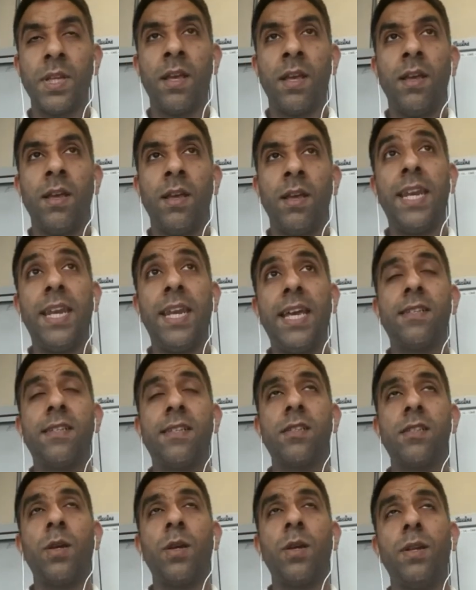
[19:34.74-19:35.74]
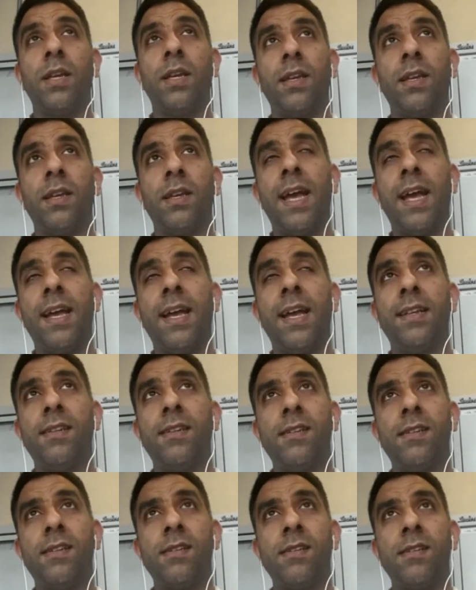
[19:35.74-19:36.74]
It is, totally. And
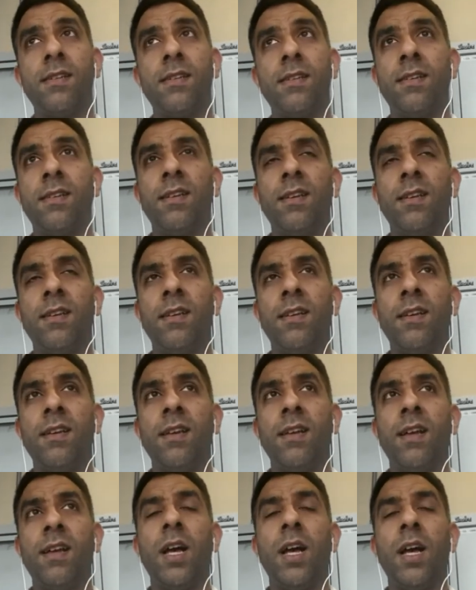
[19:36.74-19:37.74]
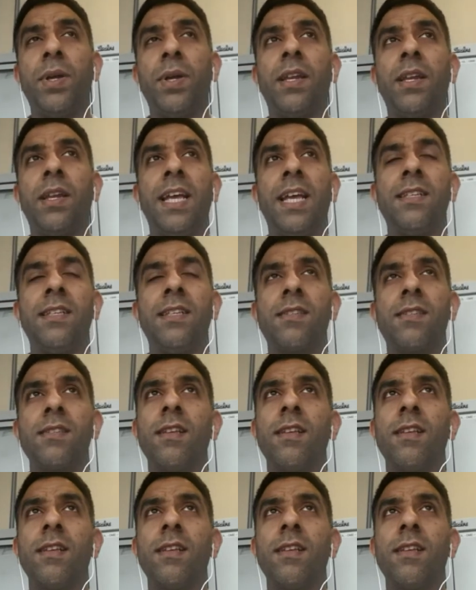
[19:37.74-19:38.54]
I mean, there's